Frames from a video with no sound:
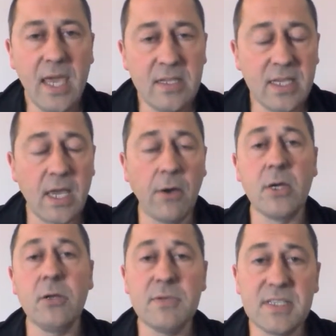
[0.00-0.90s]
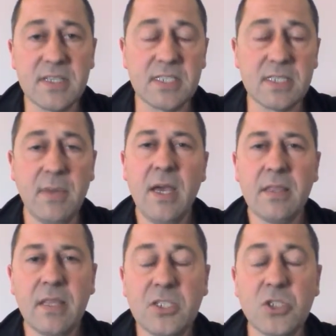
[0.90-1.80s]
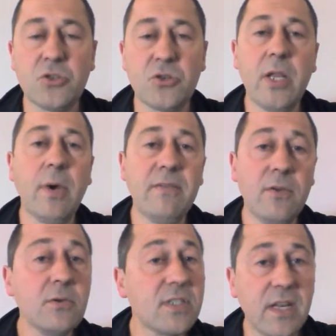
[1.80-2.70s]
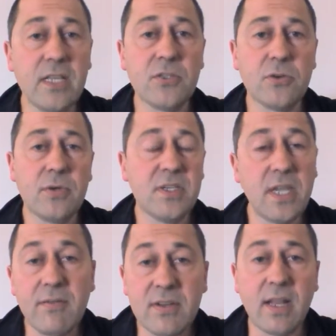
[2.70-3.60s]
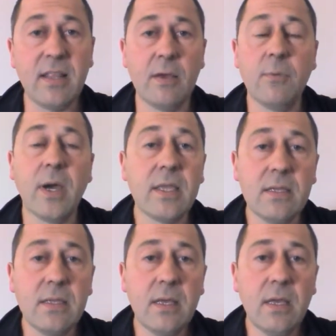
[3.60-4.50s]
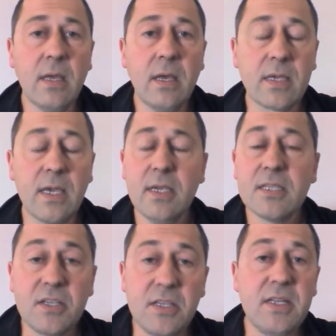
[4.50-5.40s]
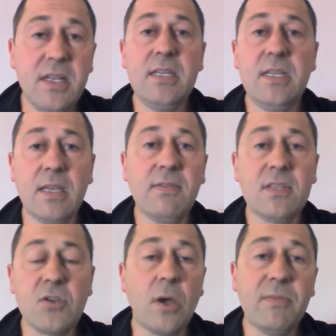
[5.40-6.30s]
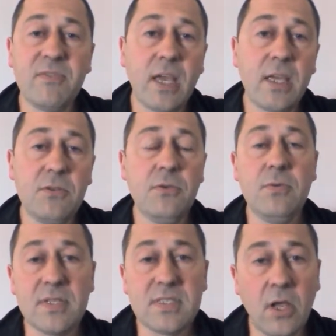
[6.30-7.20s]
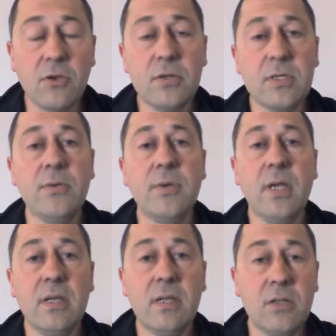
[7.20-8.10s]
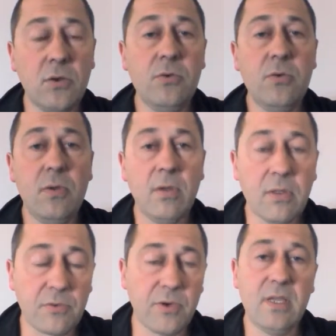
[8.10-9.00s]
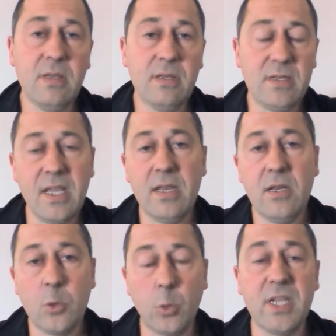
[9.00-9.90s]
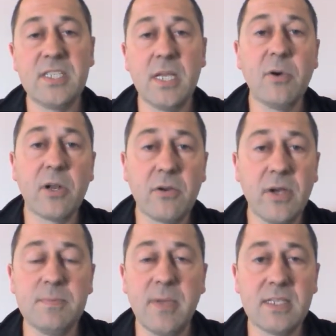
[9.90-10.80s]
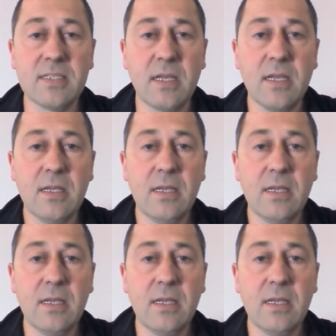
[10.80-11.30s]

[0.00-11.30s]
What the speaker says: And you're going onto a system that straight away feels unnatural because you haven't done it that way. Okay, so you need to give it the time of day. It's no good doing 2, 3, 10, 20 sheep on a CrutchMaster